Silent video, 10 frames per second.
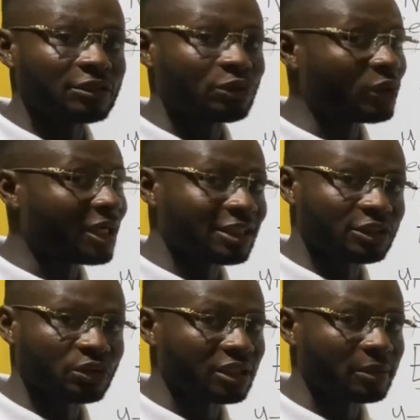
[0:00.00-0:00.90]
So that
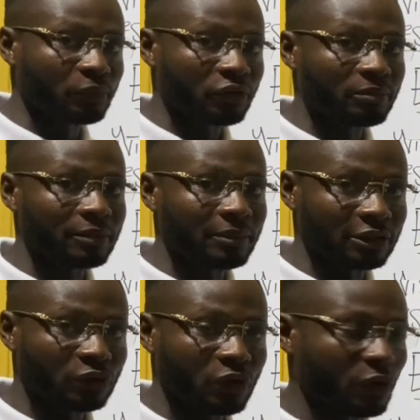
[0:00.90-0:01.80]
is not a problem
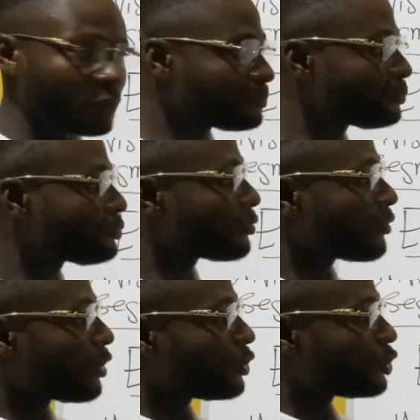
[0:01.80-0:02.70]
at all.
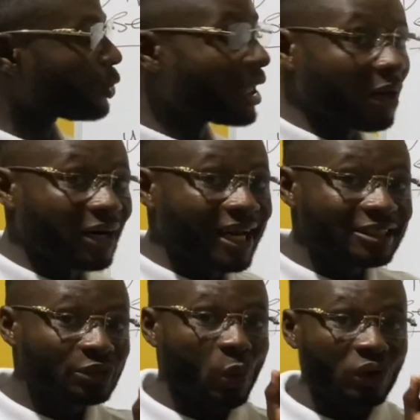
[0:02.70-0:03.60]
So now
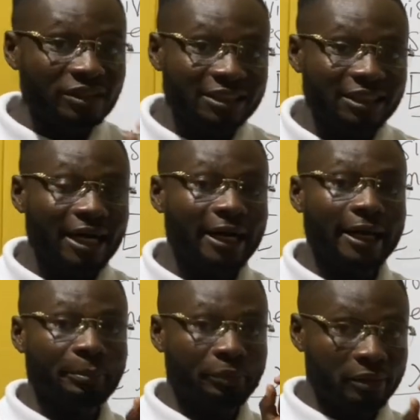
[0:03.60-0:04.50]
let's consider
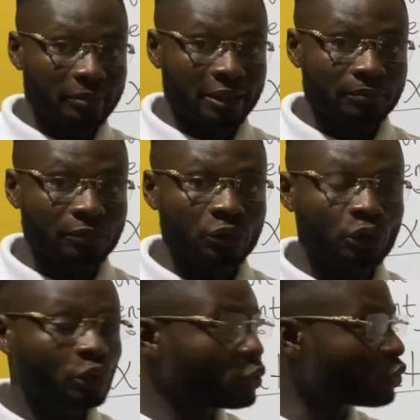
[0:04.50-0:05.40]
a problem
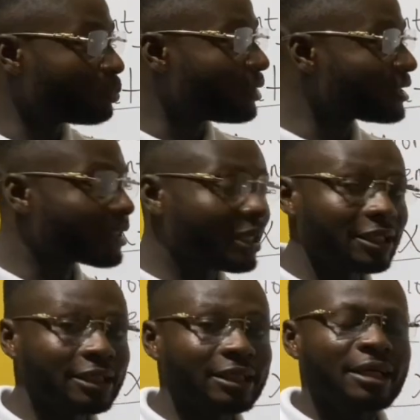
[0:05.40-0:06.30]
to
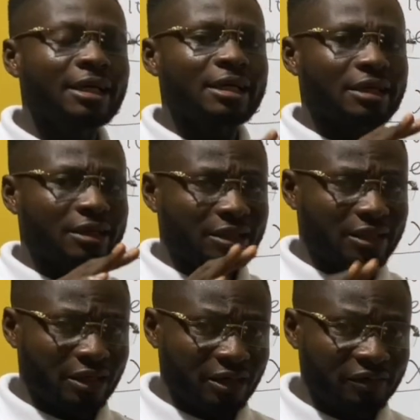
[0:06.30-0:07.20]
basically
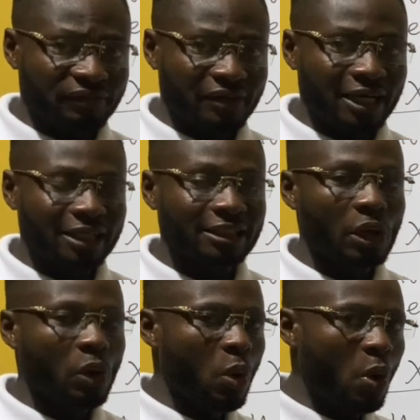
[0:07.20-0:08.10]
clarify
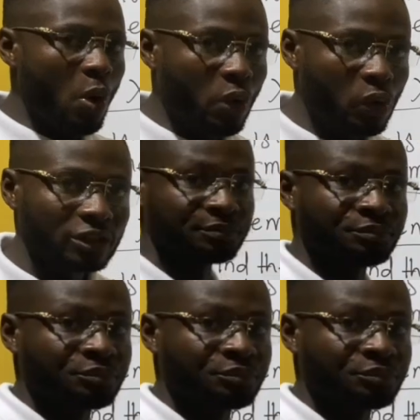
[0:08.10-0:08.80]
the whole concept.